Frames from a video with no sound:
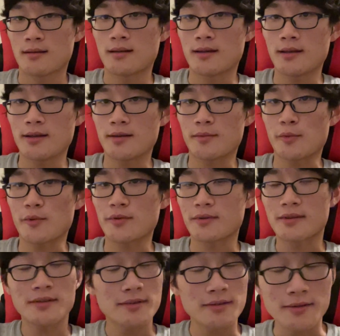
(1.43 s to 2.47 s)
Hey
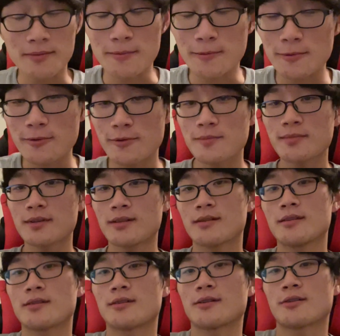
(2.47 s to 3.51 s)
everyone, this is Voltrum
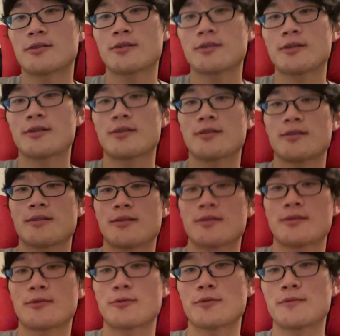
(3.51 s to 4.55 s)
DDR,
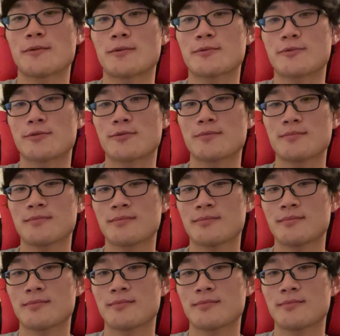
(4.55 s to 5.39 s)
or Voltrum,